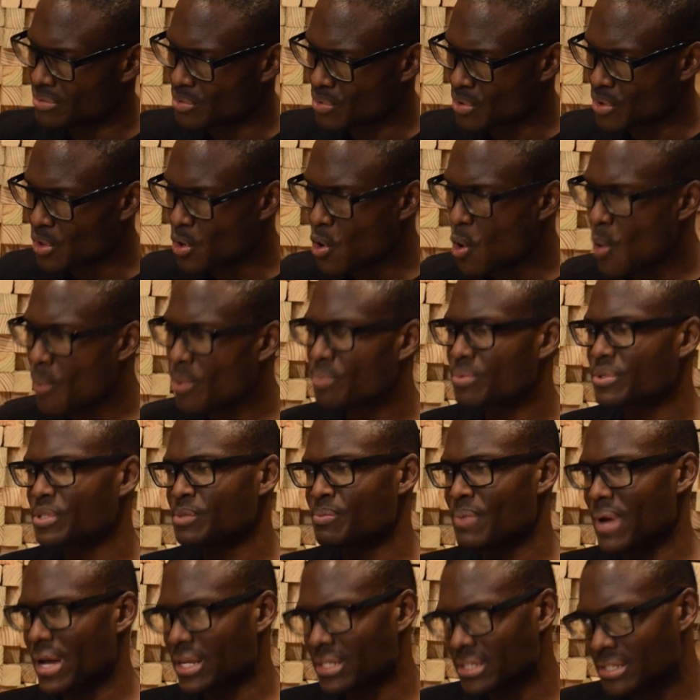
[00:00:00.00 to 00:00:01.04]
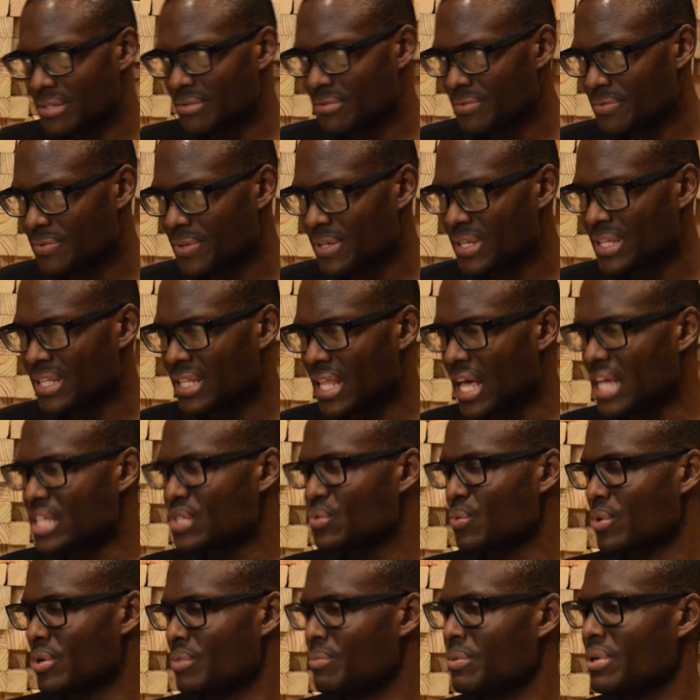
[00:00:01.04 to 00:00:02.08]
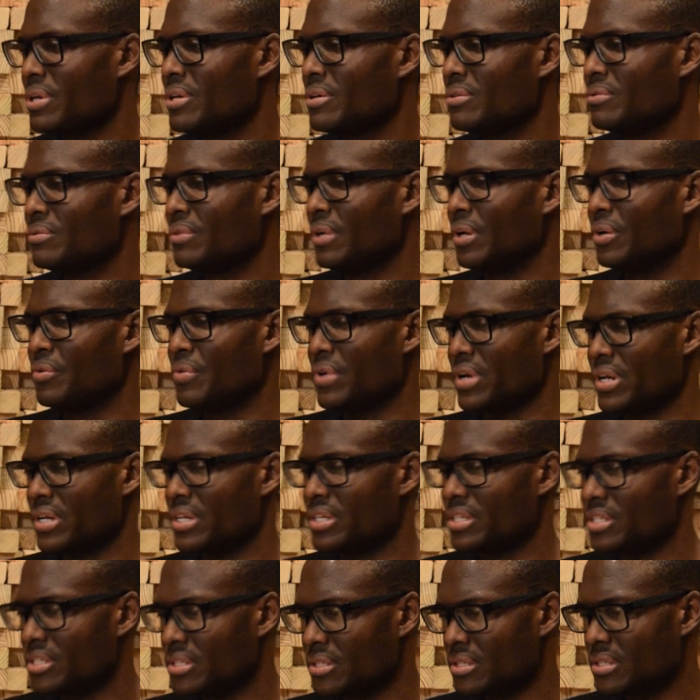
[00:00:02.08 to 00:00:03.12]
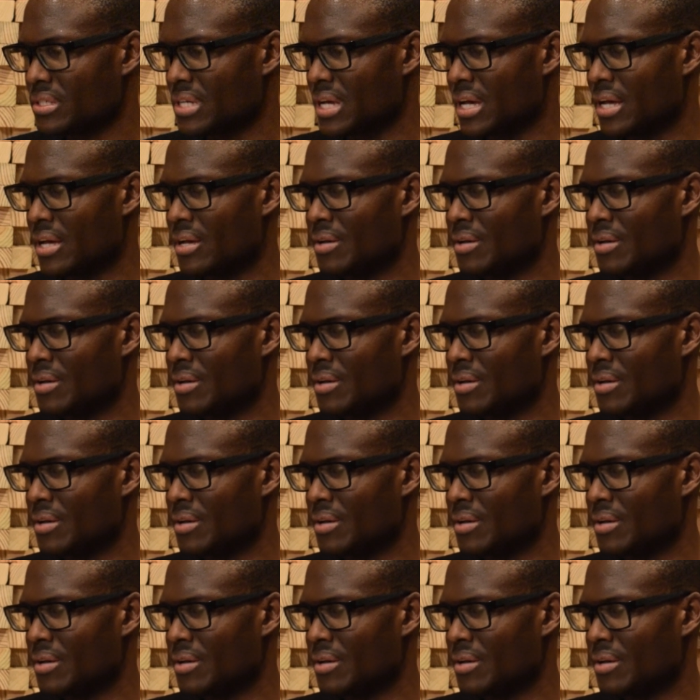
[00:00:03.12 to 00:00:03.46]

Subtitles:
global perspective, that's one of my greatest